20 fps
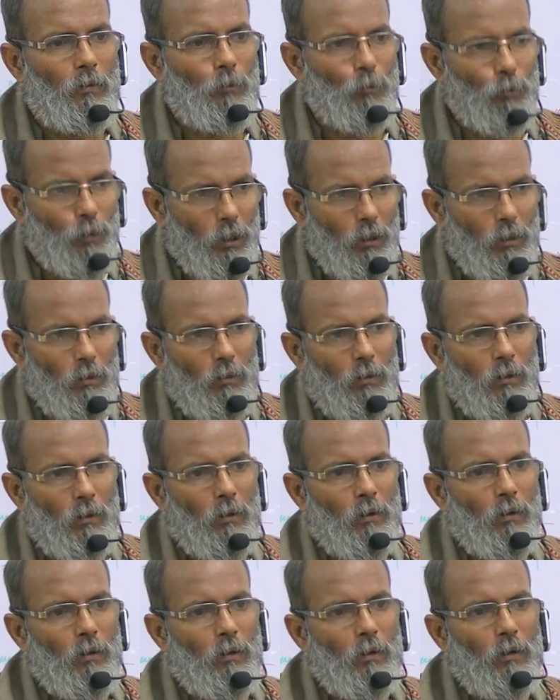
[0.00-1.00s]
to the
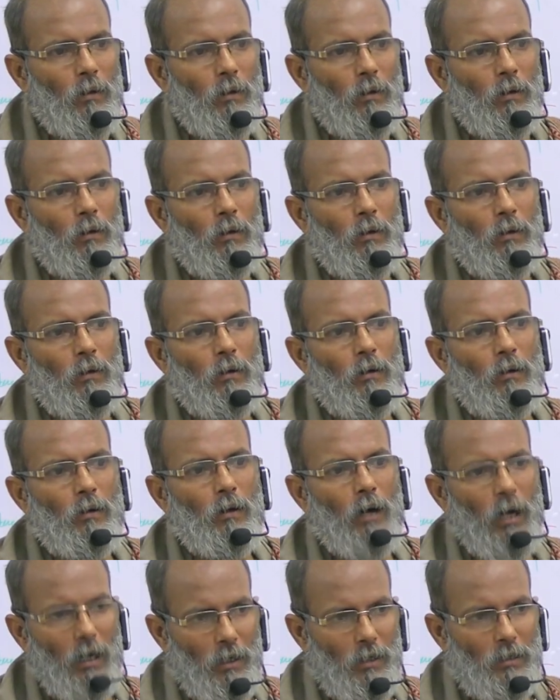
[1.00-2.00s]

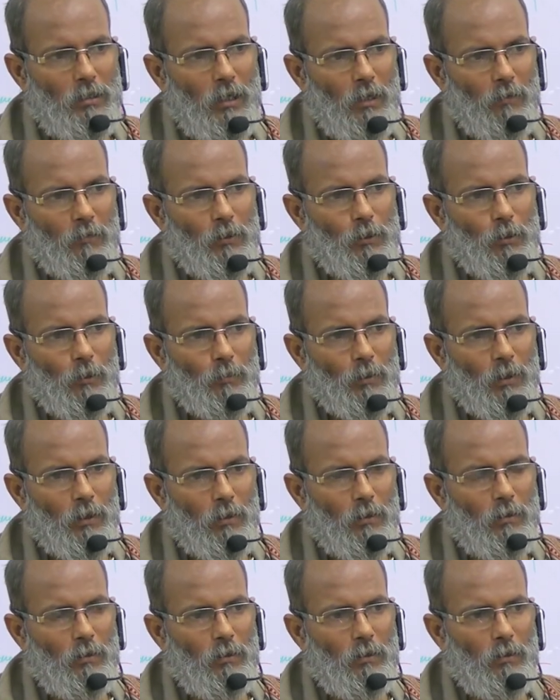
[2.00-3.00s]
undersurface of the
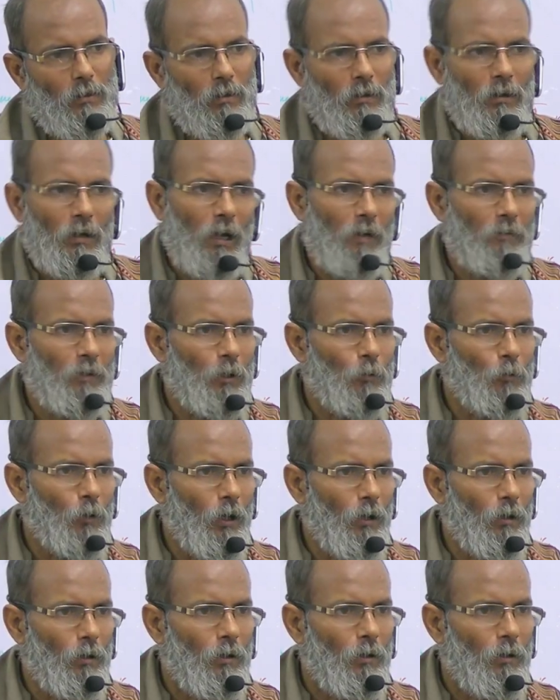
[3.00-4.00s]

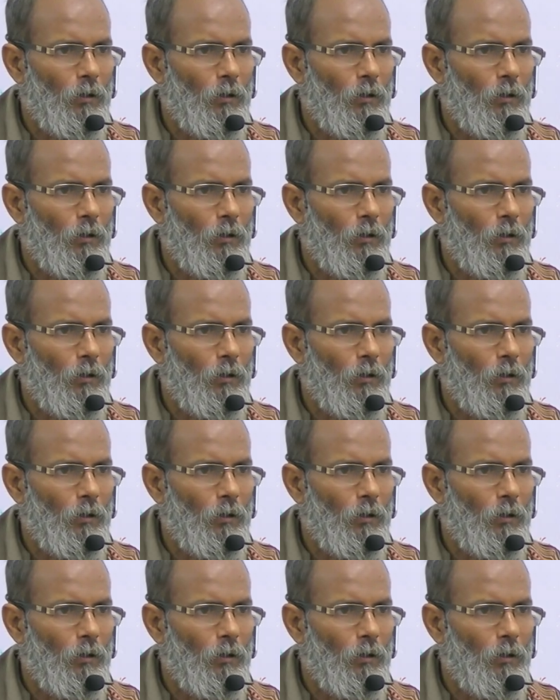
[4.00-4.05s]
navicular,